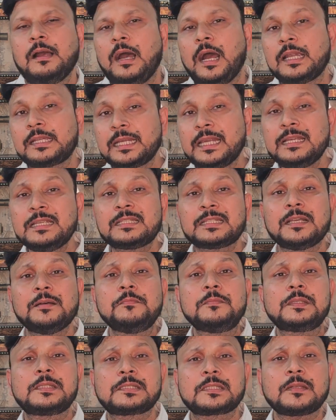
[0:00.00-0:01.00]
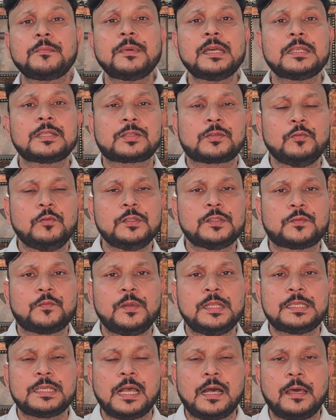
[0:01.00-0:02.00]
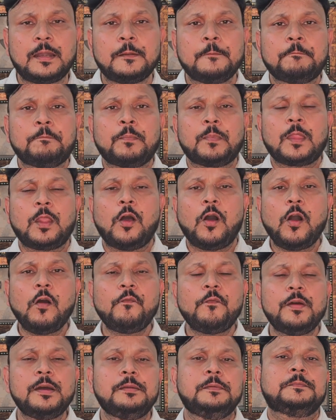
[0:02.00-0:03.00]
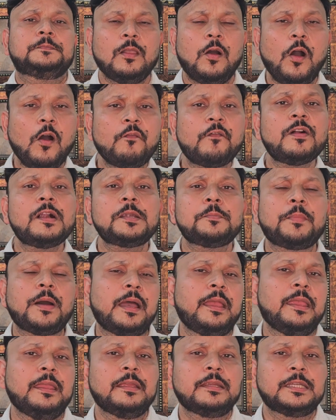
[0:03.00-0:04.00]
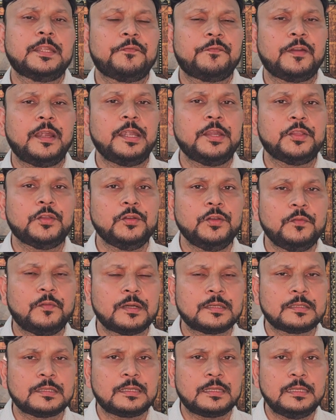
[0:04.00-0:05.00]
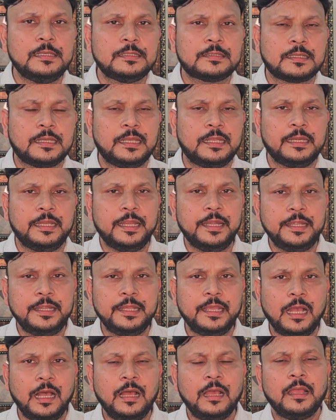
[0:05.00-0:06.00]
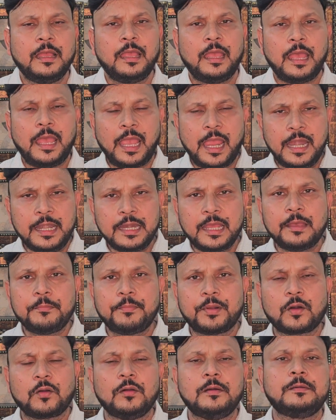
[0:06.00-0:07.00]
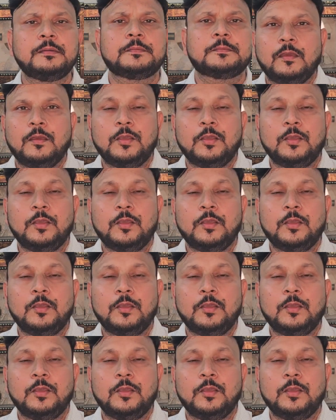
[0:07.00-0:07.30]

Attend some summer schools which are often offered by different universities in India and abroad.